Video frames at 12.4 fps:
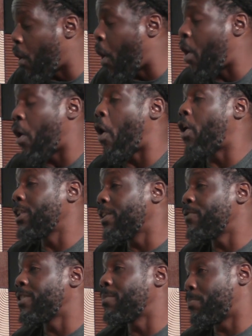All, all,
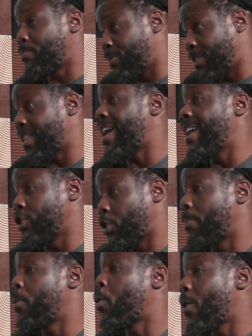of the signs. The
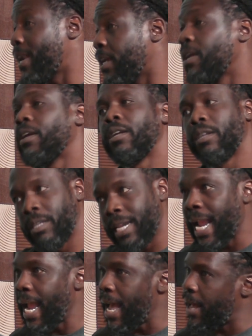UK is the last.
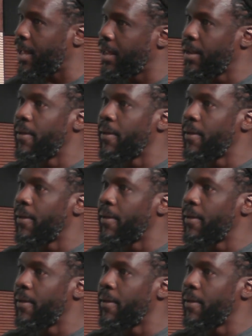Yeah,